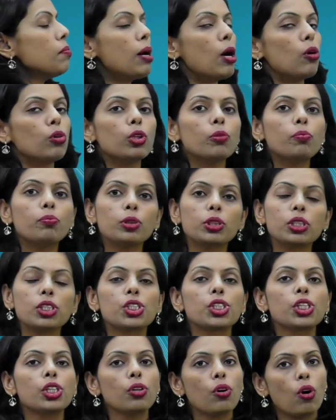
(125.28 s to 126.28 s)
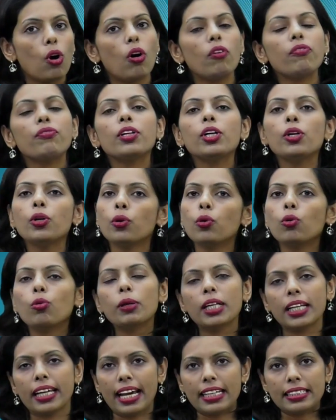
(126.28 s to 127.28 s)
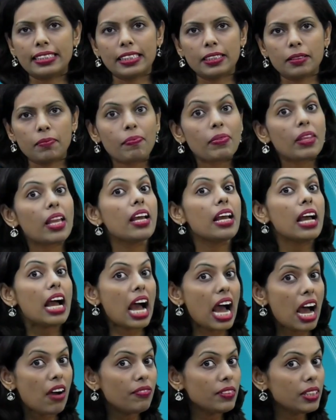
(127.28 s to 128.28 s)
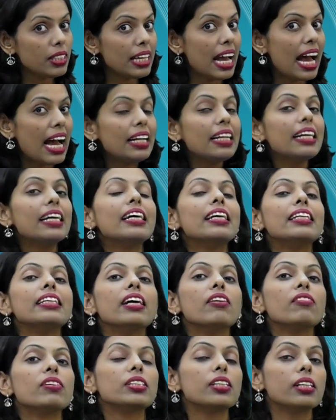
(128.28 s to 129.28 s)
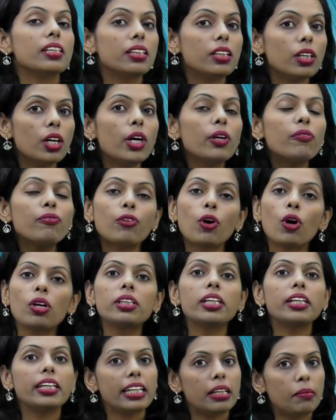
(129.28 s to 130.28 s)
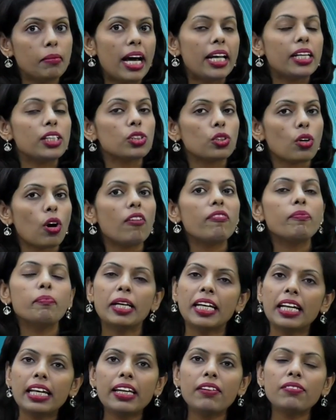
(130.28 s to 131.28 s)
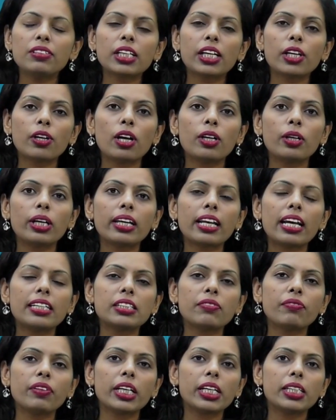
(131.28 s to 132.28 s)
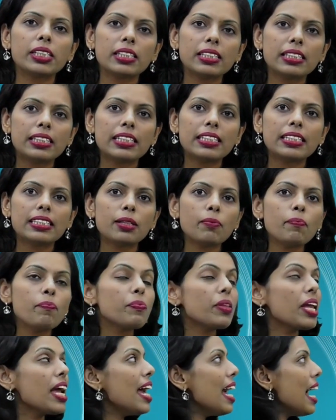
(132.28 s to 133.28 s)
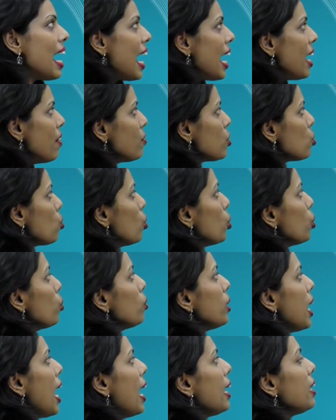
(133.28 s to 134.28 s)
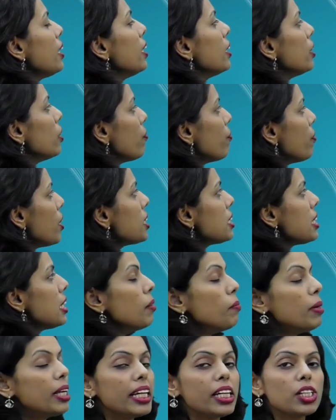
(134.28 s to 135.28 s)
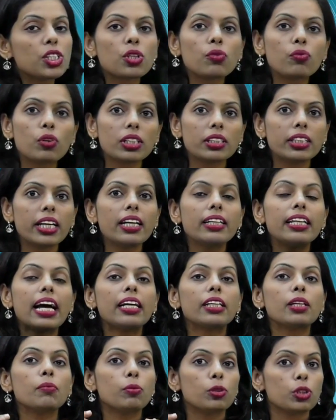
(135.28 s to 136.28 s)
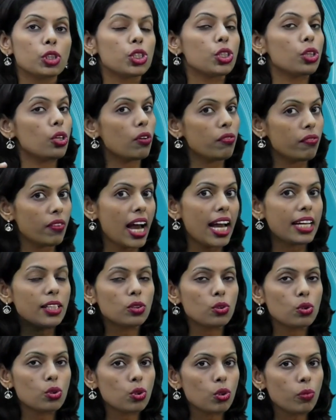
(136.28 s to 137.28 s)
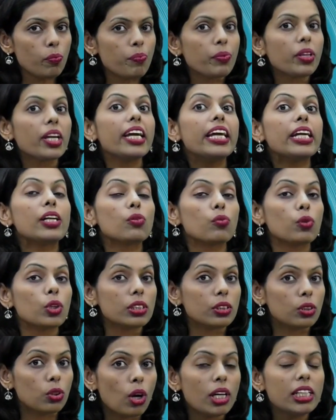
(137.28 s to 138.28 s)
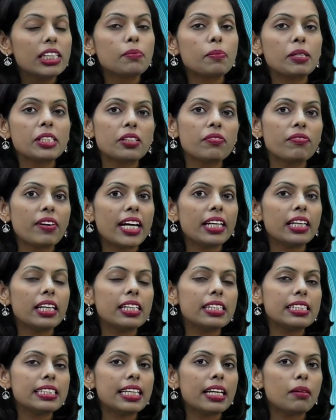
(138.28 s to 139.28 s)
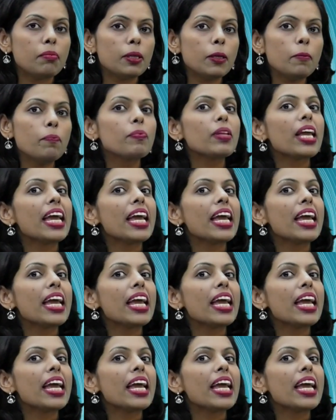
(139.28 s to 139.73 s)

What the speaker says: about the position of the noble gases. After that, there was the turn for the demerits of Mendeleev's periodic classification system. I have told you that the first limitation was there, that the position of isotope, it was not specified in his table.